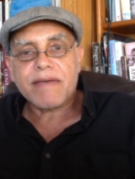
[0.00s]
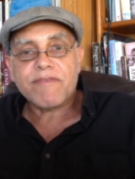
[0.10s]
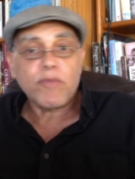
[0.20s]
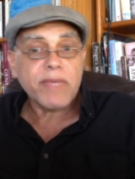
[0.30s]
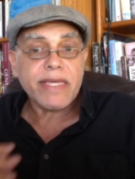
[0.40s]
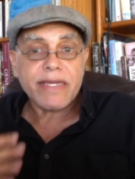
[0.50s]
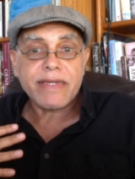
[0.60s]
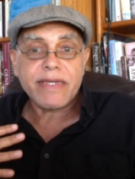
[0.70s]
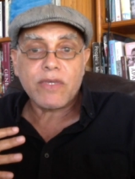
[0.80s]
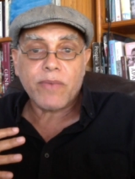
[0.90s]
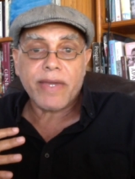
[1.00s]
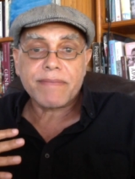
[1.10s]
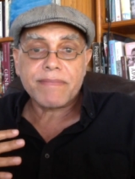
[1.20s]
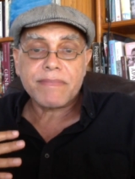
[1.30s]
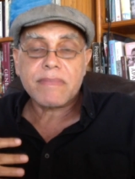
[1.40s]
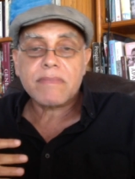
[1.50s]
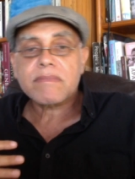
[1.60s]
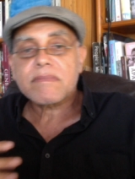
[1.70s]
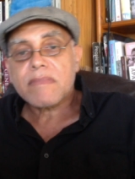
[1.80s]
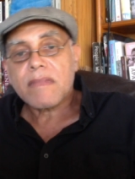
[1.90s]
for me anyway,
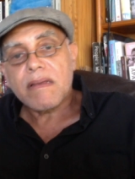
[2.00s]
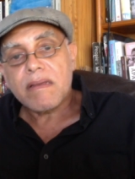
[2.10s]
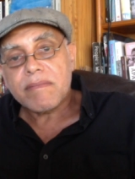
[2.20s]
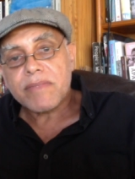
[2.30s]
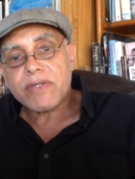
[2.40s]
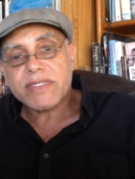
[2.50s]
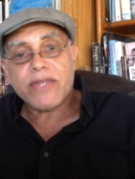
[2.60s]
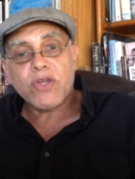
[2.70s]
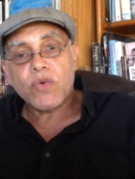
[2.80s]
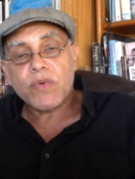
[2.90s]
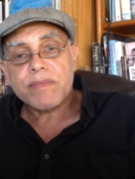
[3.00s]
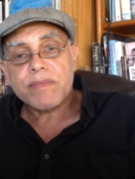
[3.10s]
because I know